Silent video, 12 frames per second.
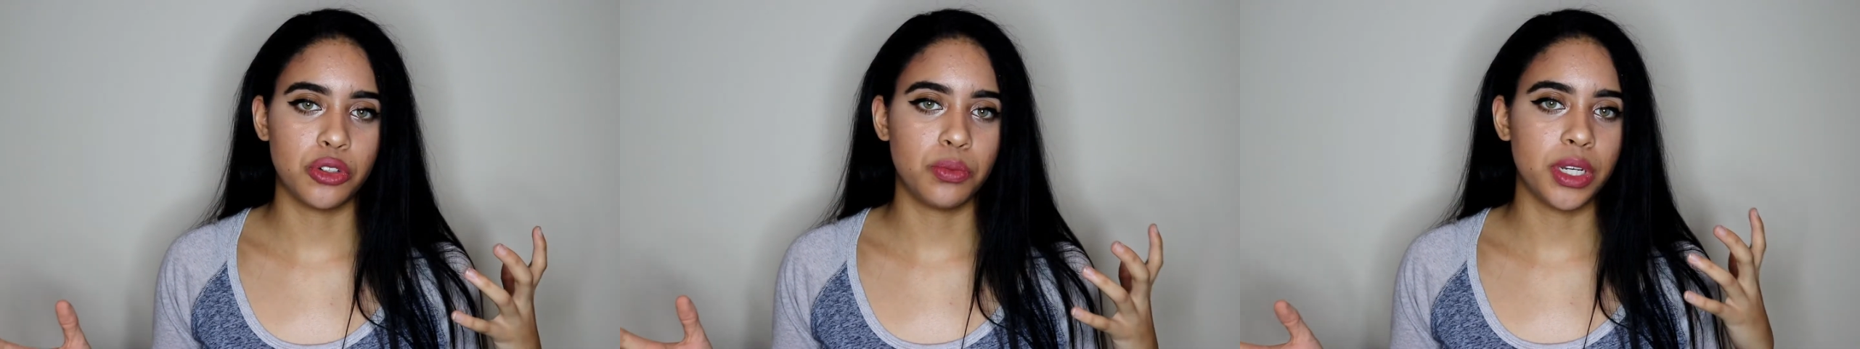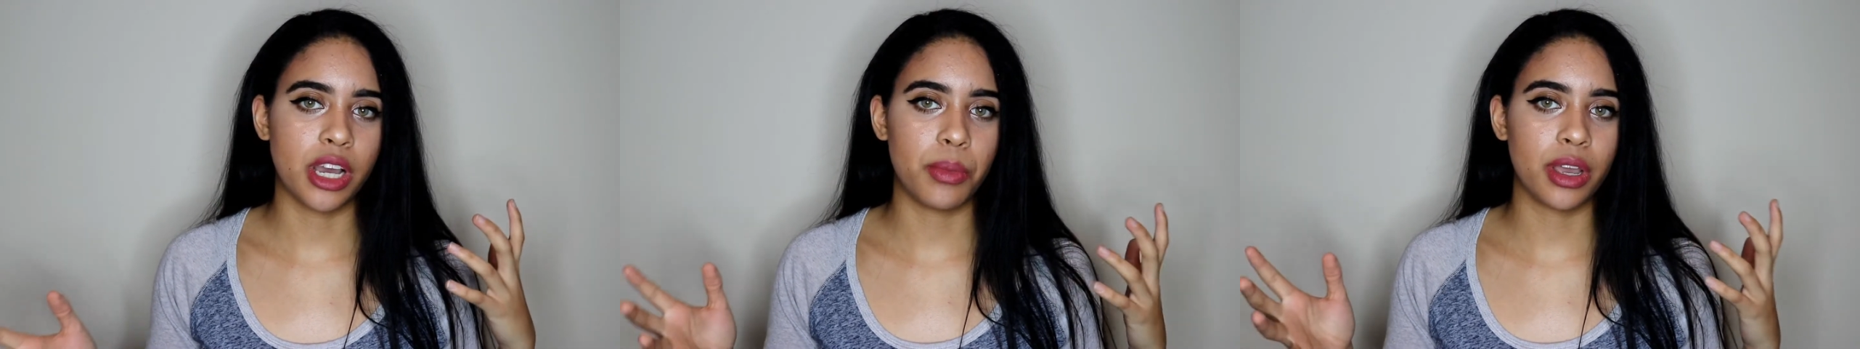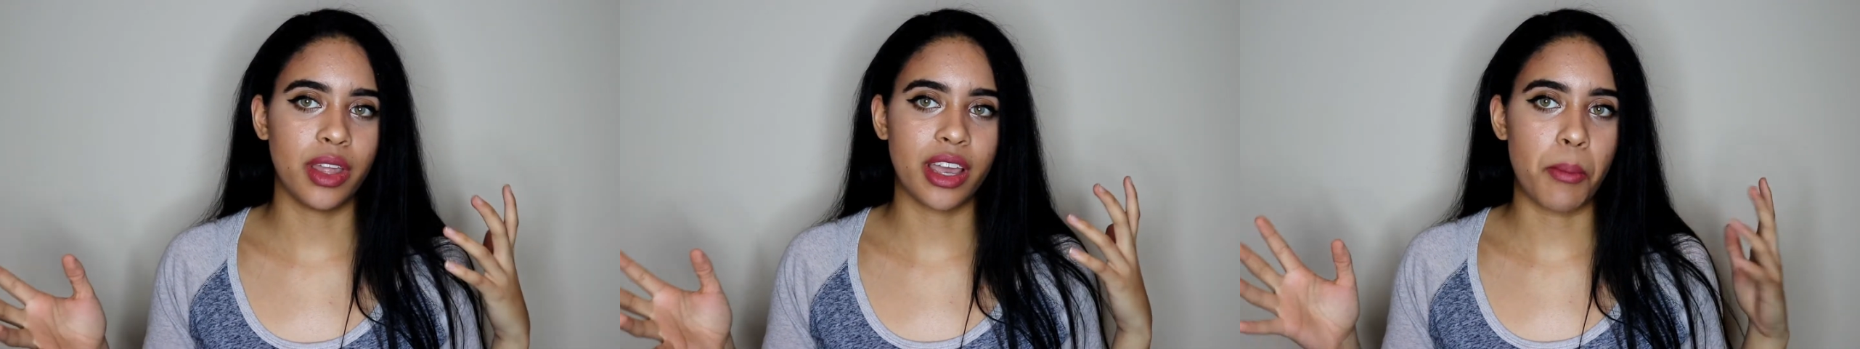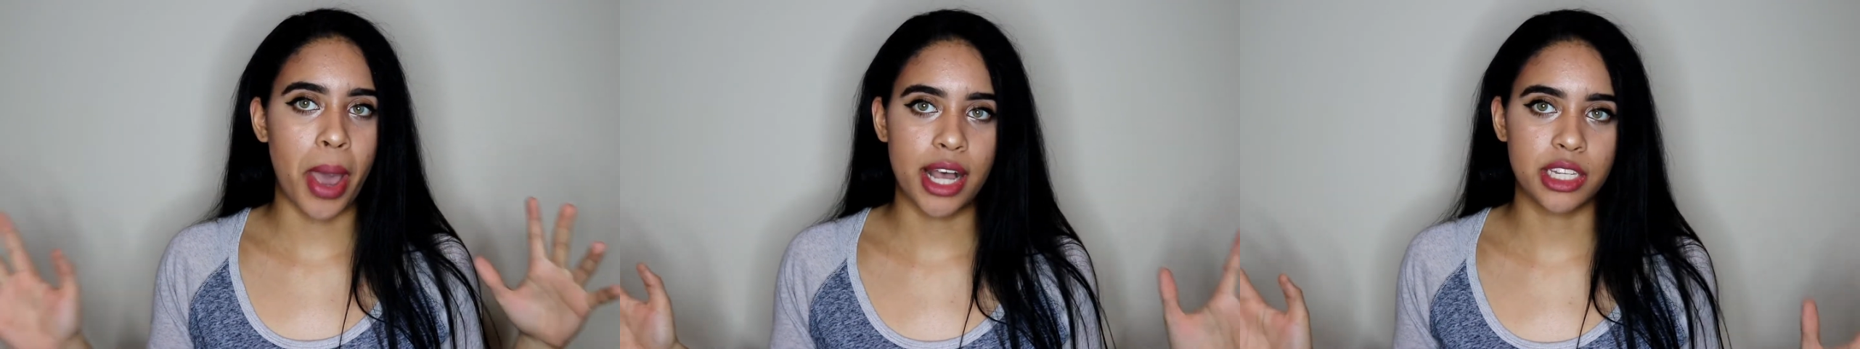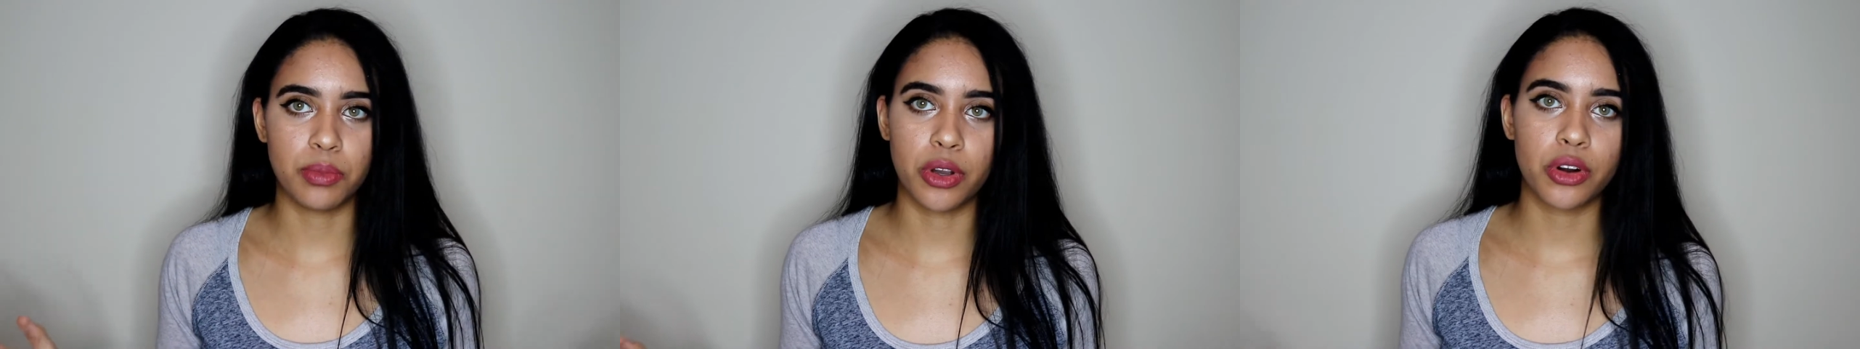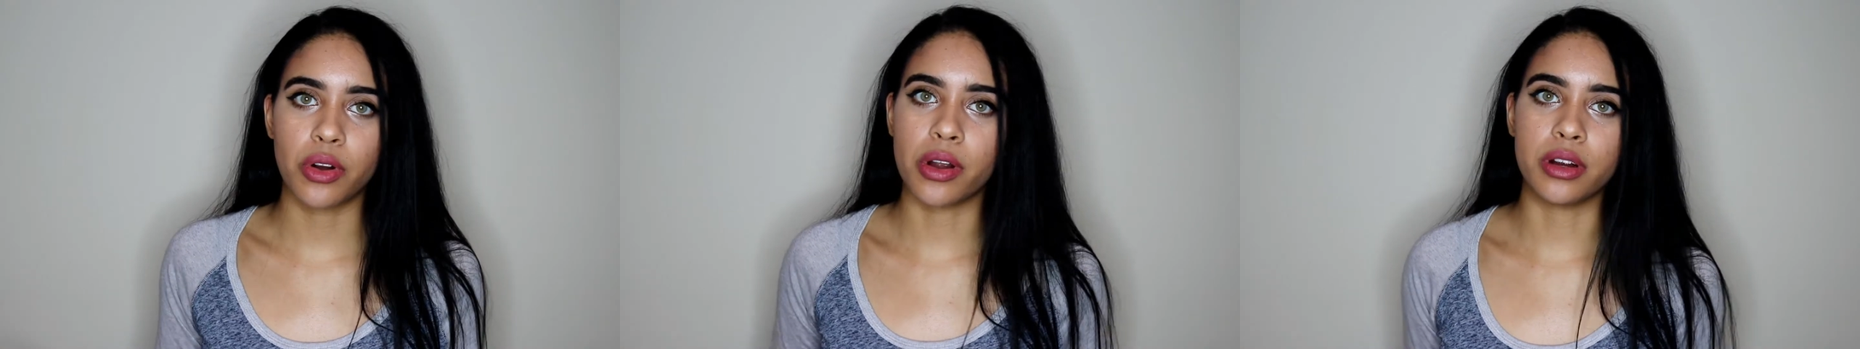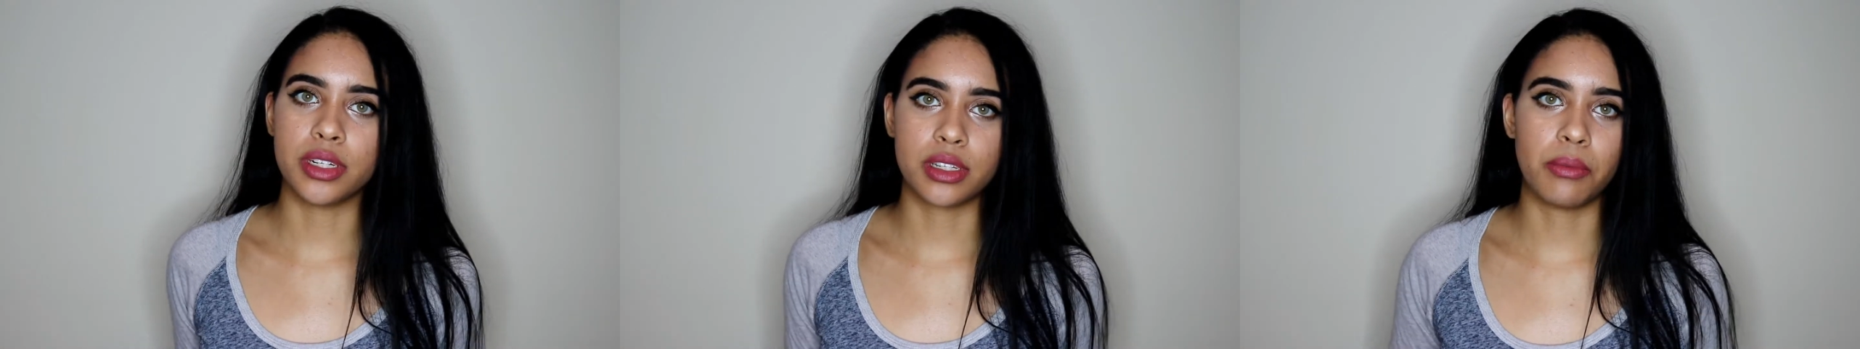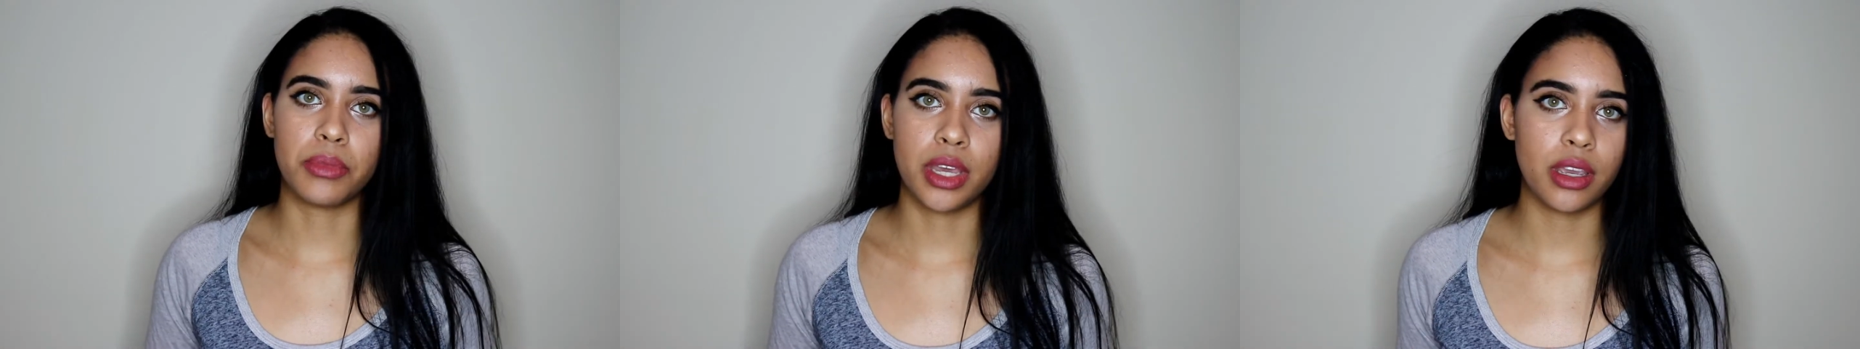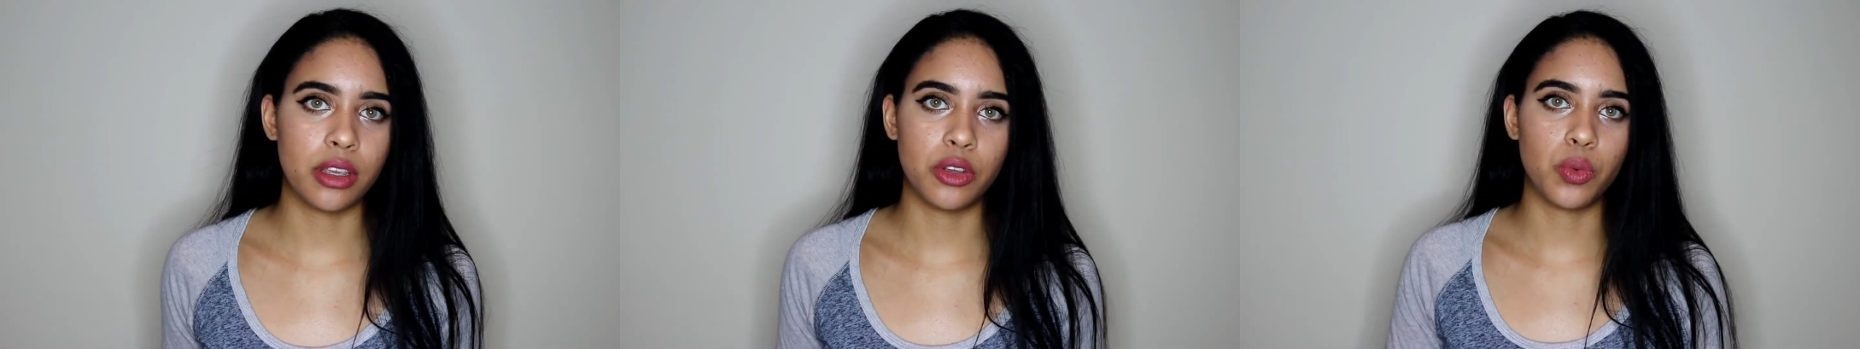to becoming like a mass murderer or something.